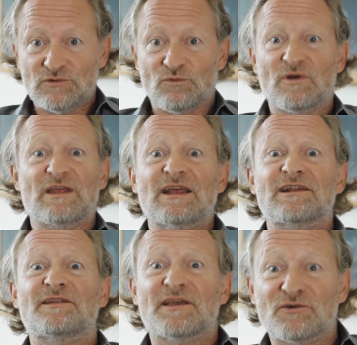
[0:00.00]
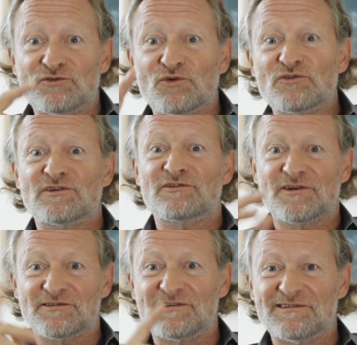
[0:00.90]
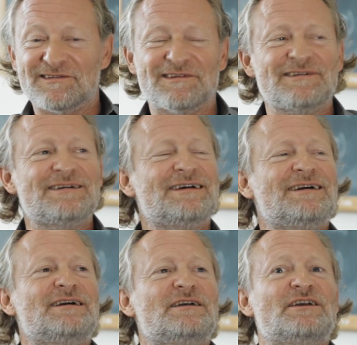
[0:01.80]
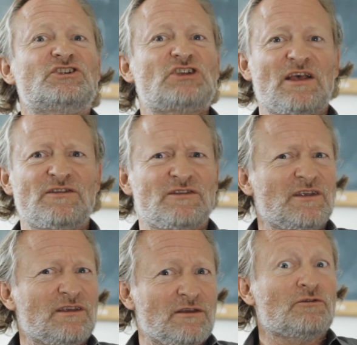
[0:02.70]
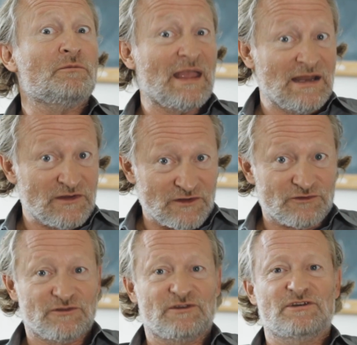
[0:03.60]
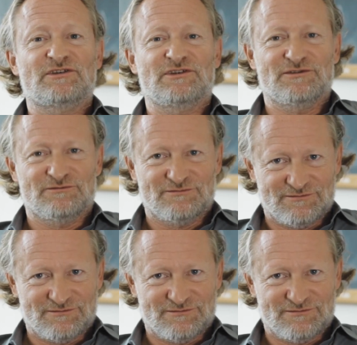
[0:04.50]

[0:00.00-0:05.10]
Well, in England they call noughts and crosses. You know. Chess remains interesting to you.